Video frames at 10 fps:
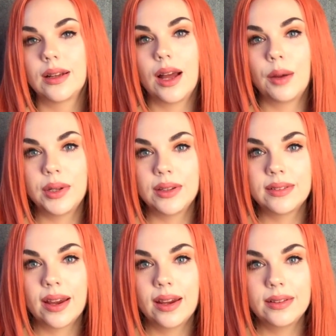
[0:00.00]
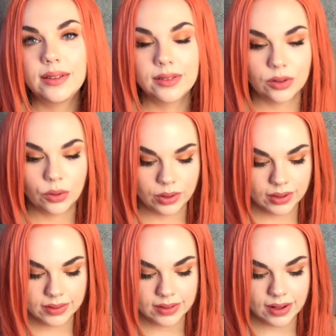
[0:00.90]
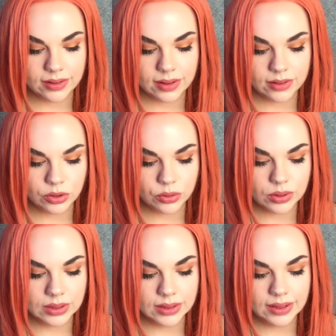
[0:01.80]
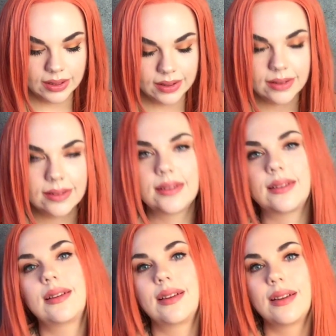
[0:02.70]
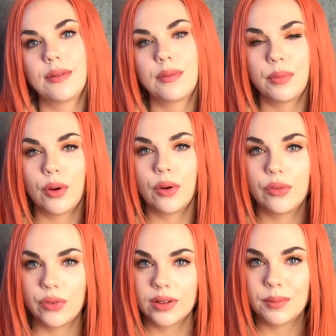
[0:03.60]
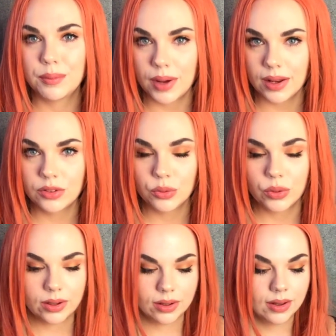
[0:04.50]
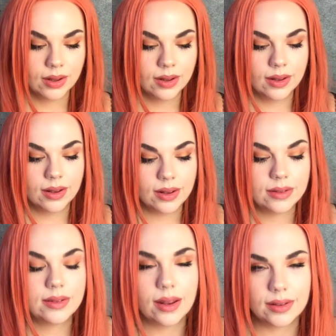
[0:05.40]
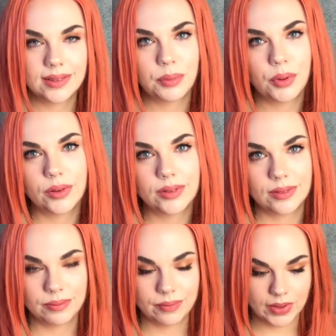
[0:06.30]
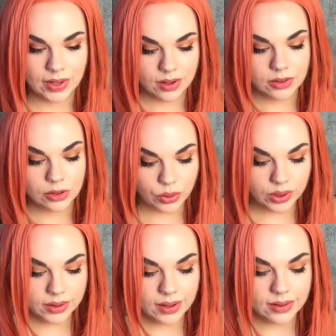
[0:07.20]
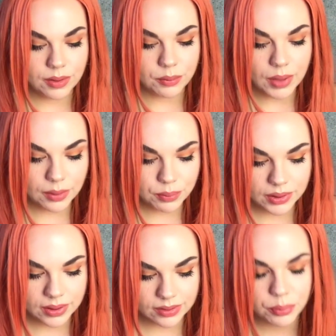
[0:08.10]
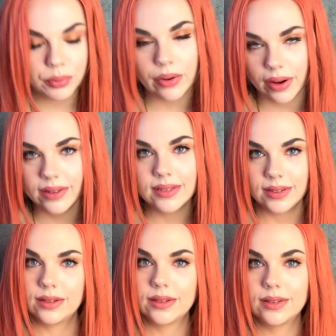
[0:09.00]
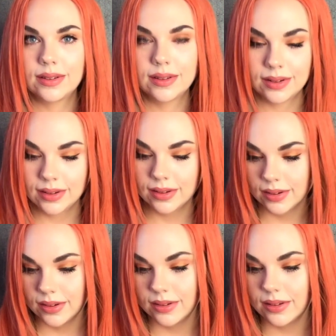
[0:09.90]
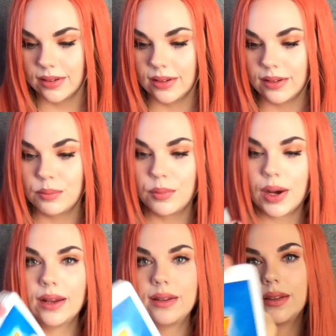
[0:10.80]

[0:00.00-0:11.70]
I mean, take the zodiac sign that you least perfectly match with, that is the person. So again, there might be a surprise here. It might